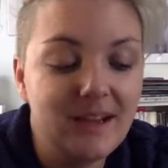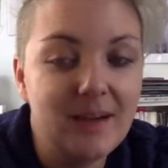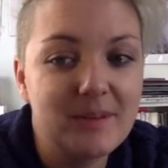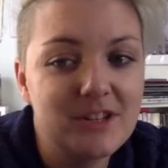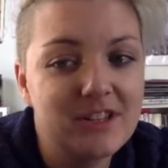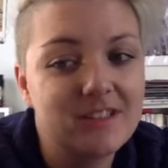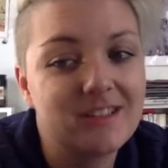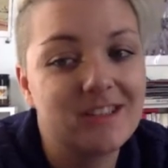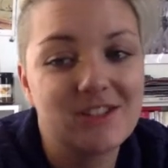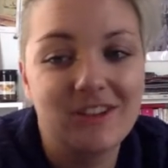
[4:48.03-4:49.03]
Um, and she had
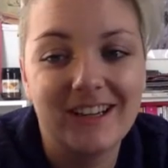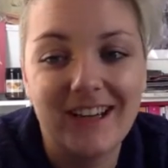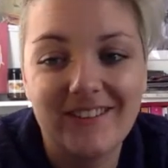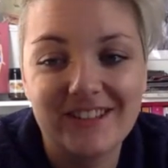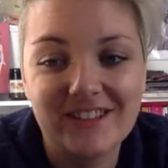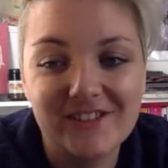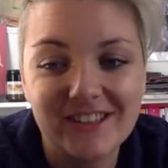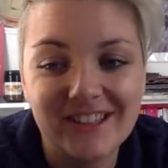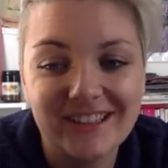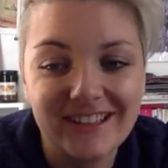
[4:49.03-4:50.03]
such great chemistry